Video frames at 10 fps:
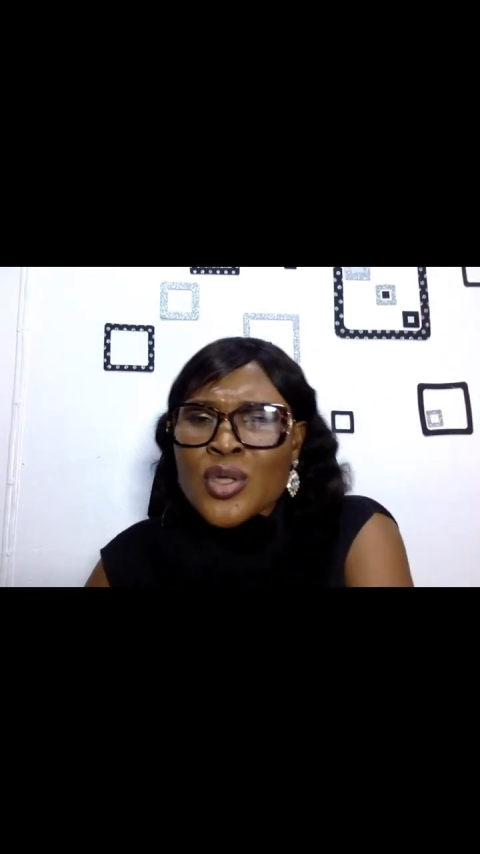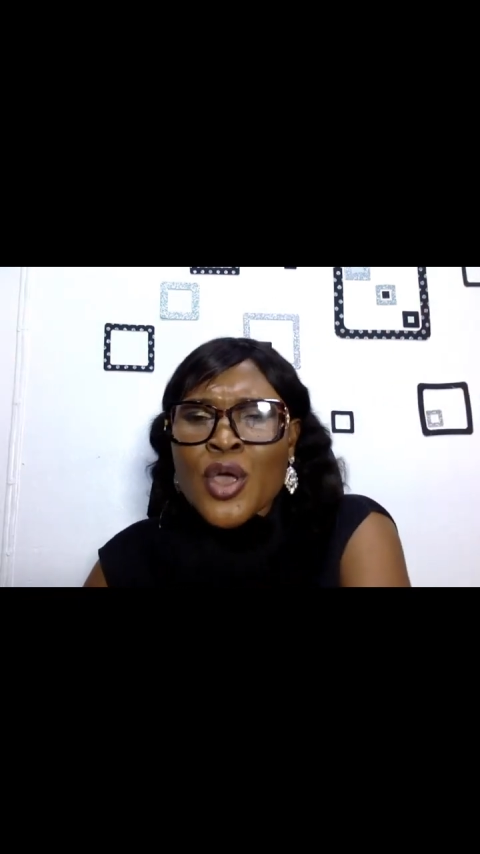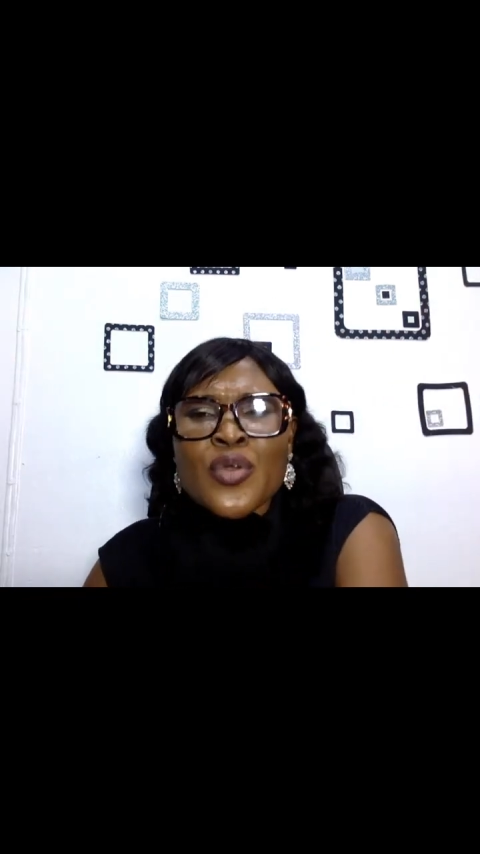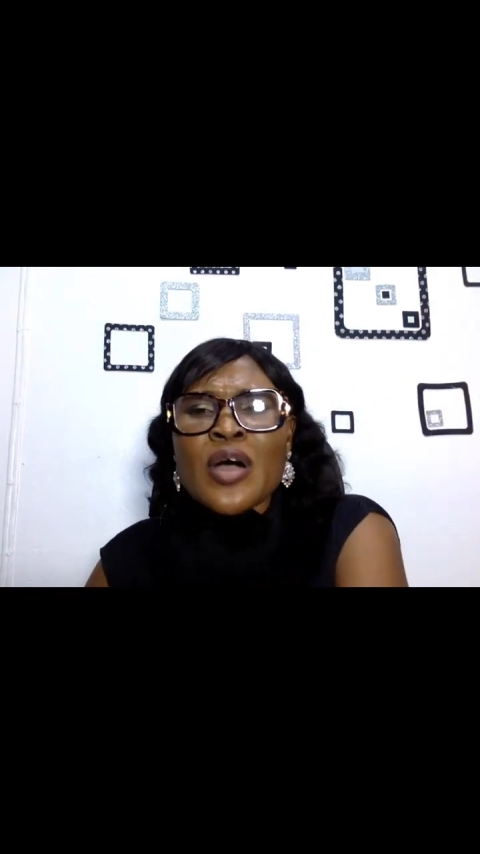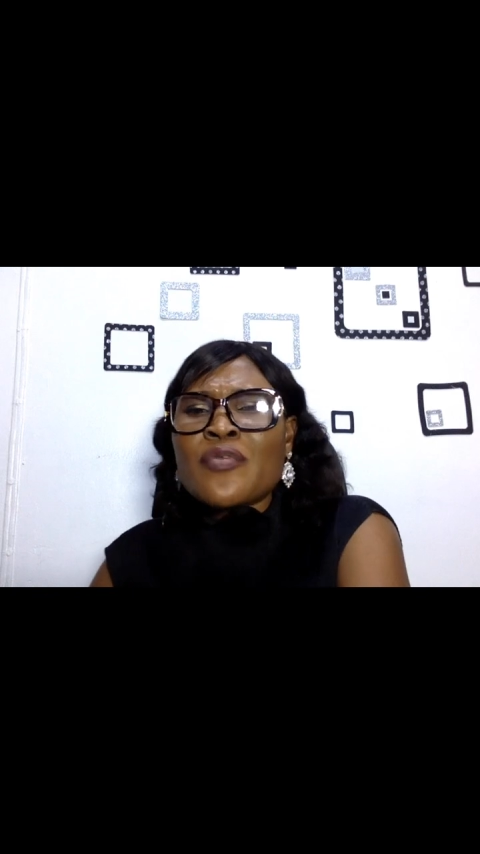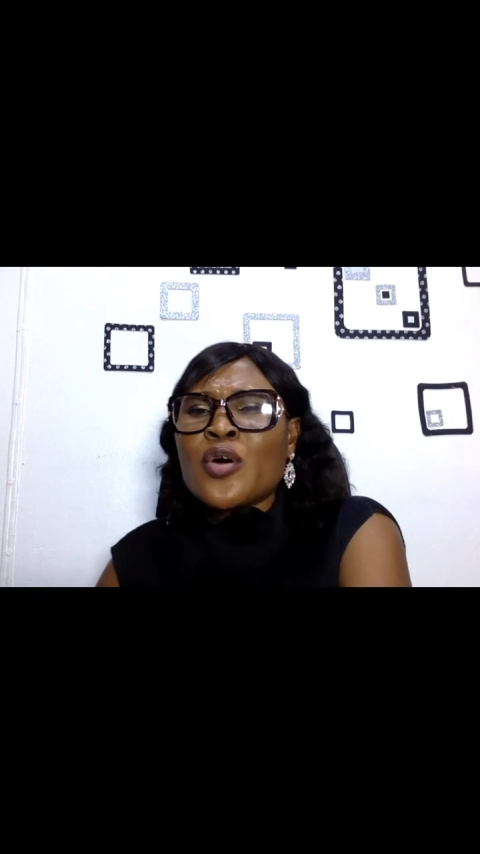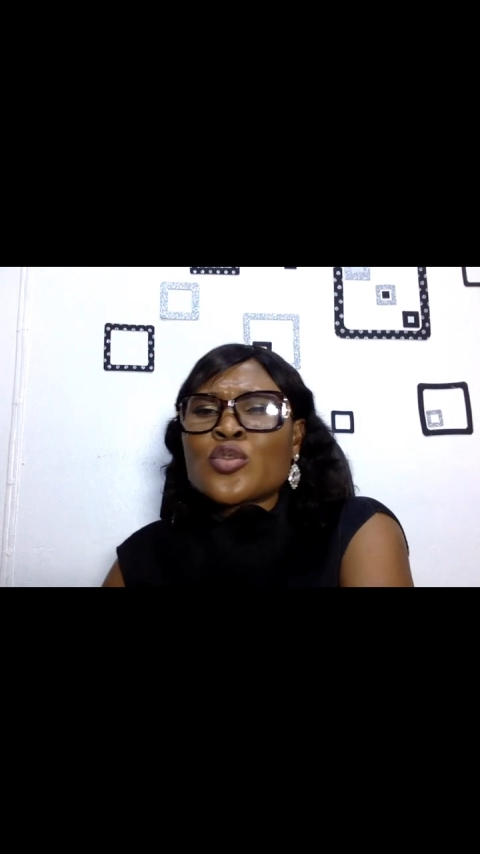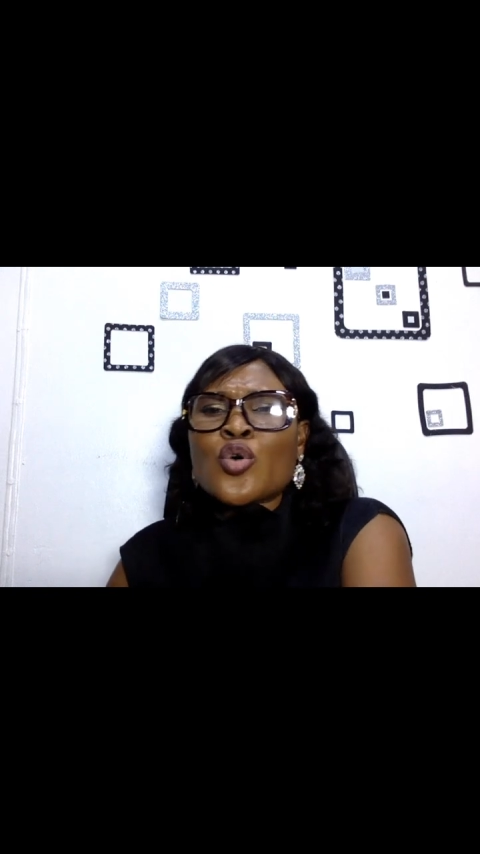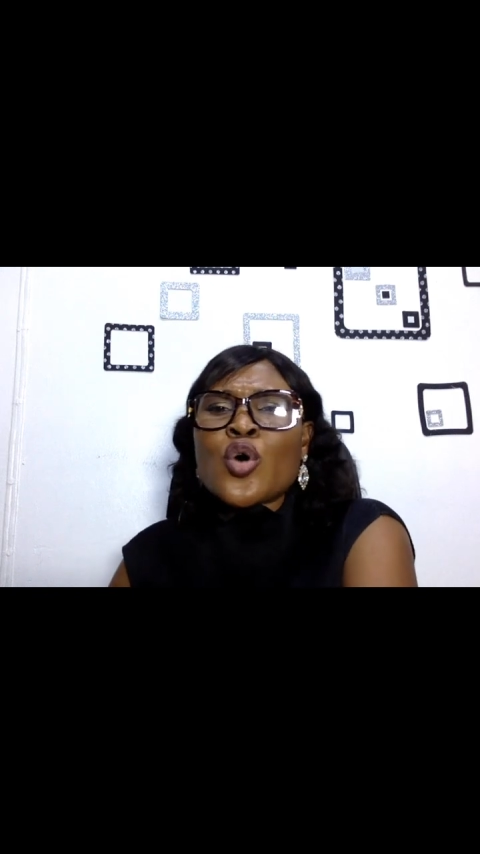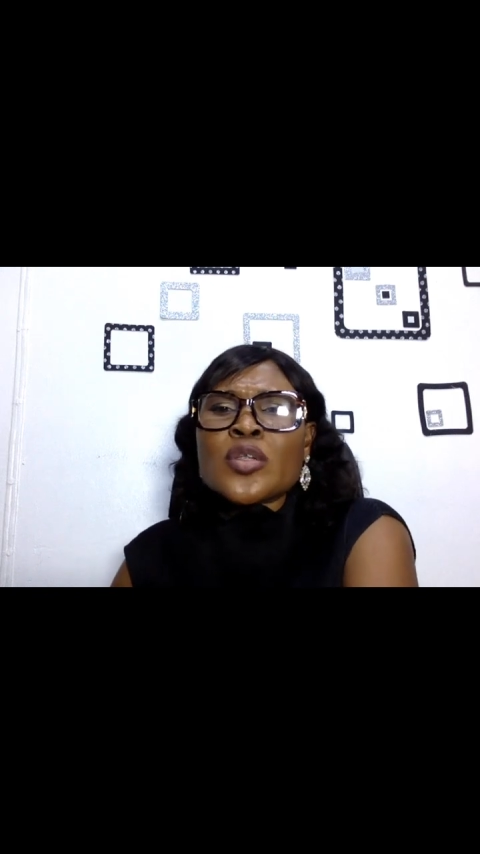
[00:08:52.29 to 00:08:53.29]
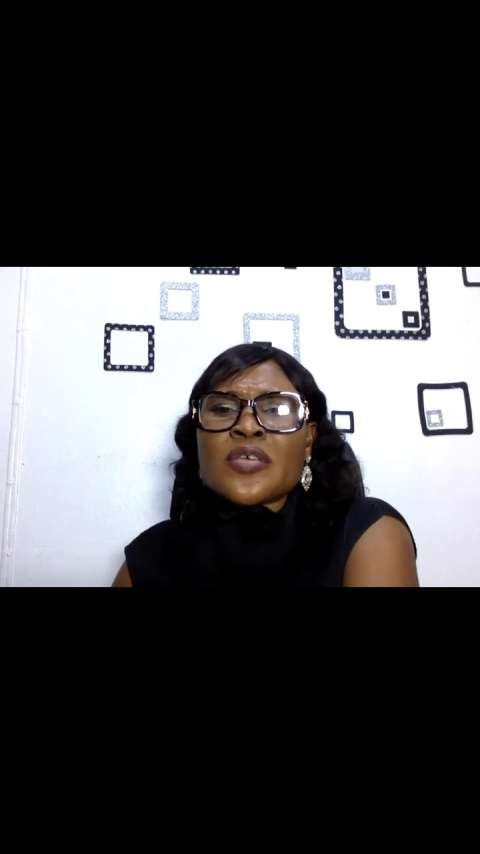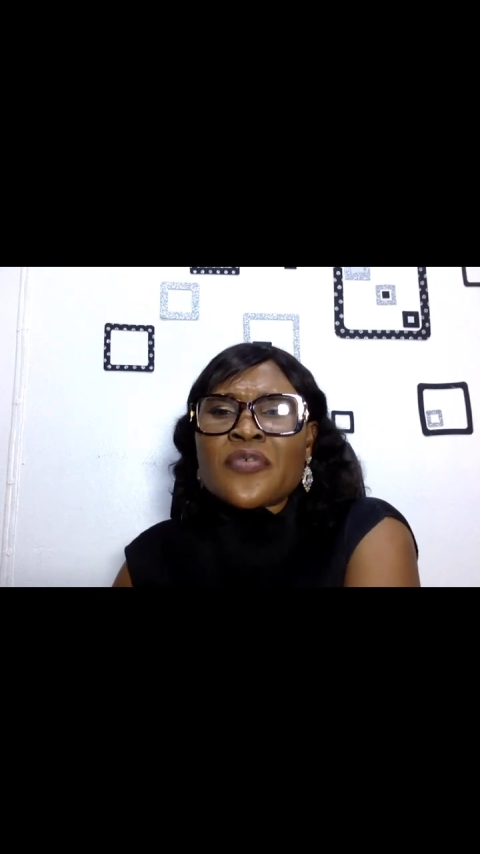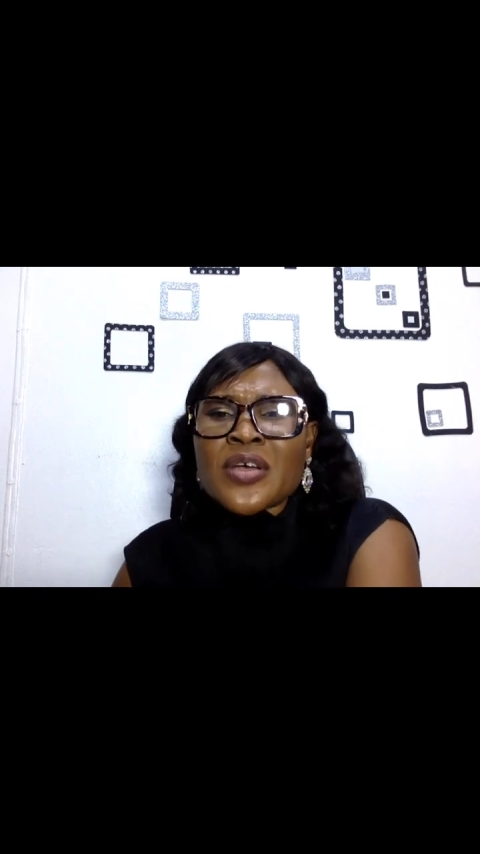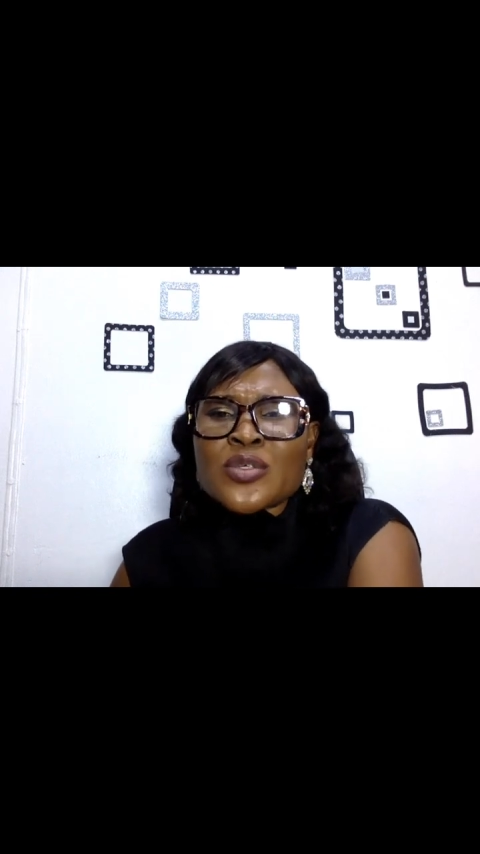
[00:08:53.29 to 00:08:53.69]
you have gone to all the friends,